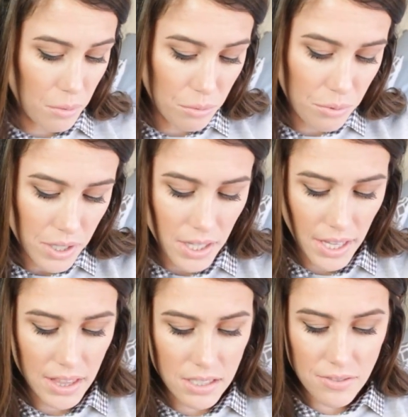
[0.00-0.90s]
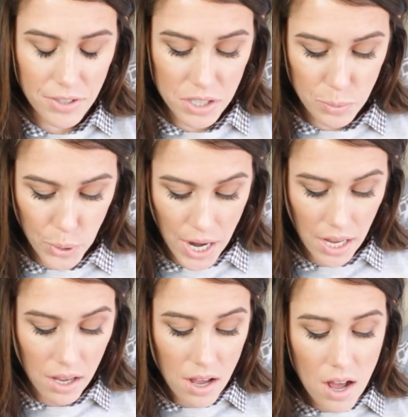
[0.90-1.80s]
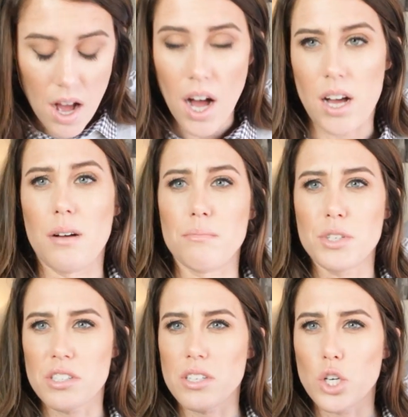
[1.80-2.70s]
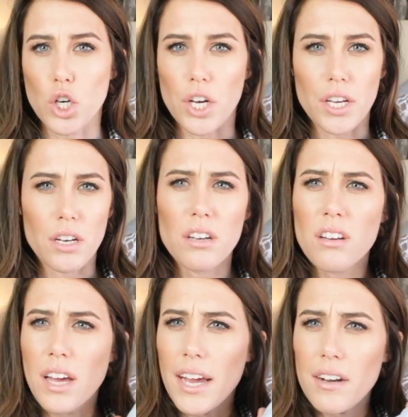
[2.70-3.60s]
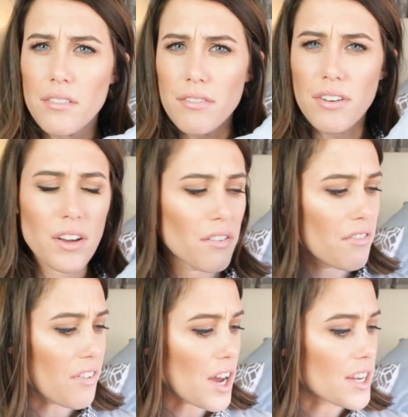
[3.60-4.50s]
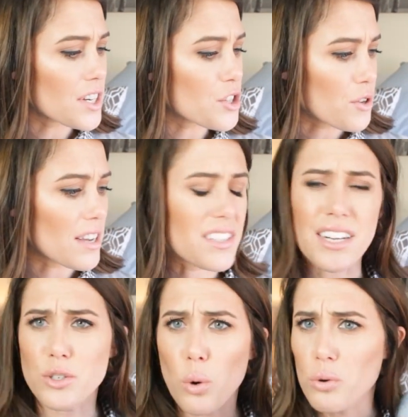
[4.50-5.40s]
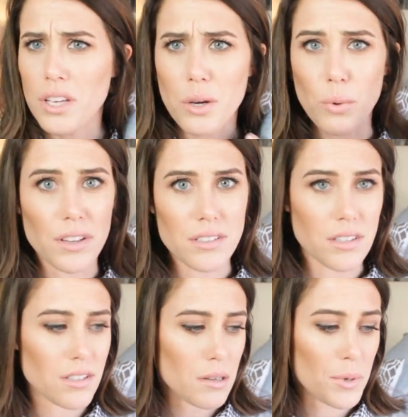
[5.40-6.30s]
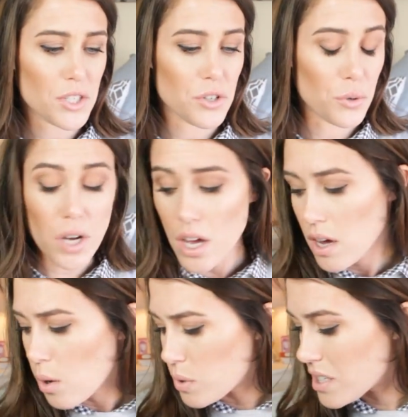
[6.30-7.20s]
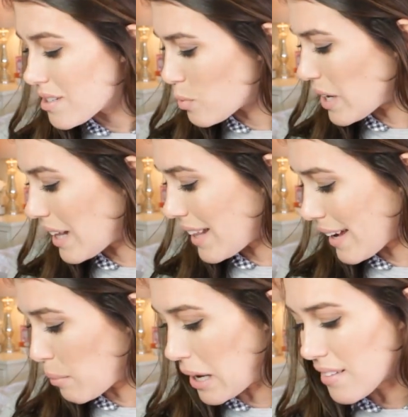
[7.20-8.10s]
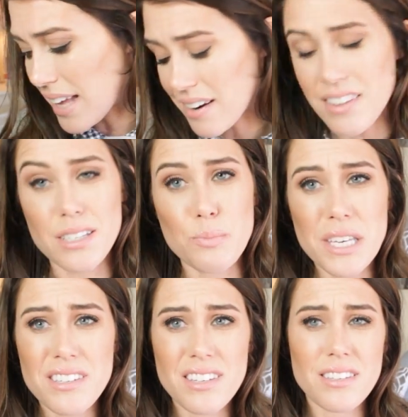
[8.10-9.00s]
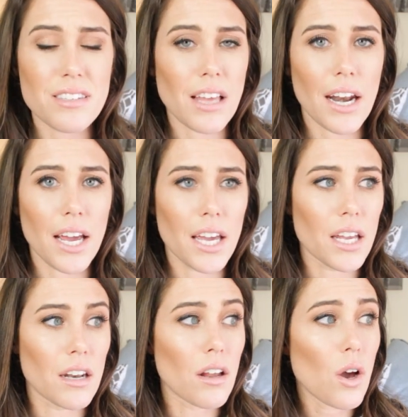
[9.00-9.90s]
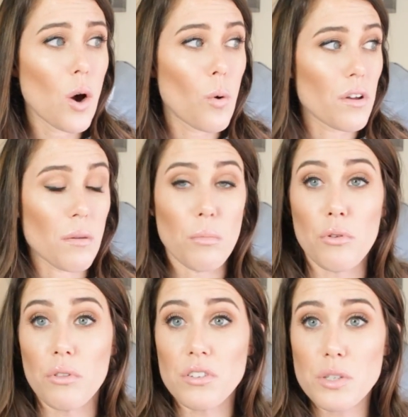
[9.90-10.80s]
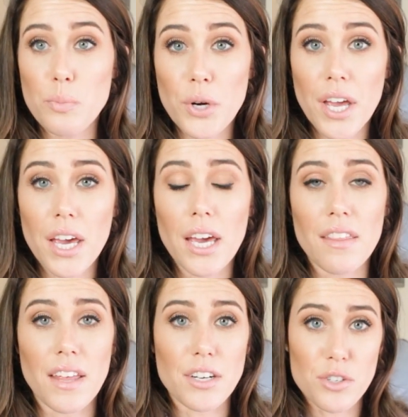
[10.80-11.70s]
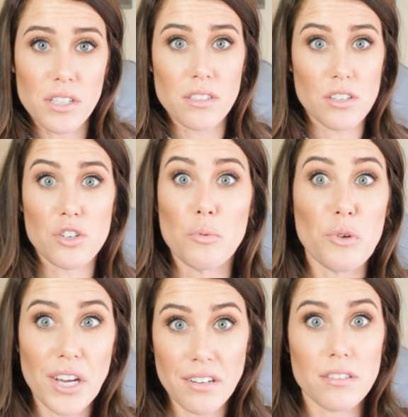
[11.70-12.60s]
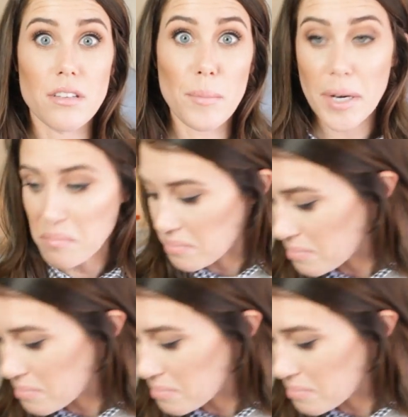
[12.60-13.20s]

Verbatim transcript: I really like this for spring. Um, just a good kind of fun dress and I totally can wear this in the summer too, which is what I like about a lot of these pieces is that I can wear them through the spring, and then transition them right into summer.